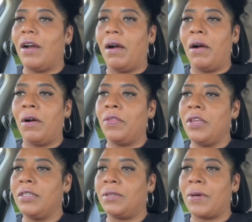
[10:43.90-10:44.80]
all
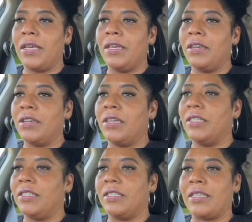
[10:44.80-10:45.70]
this right here
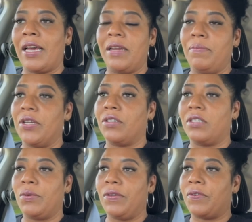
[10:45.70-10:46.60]
is just kind of
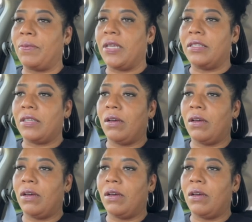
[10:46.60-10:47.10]
bittersweet for me. So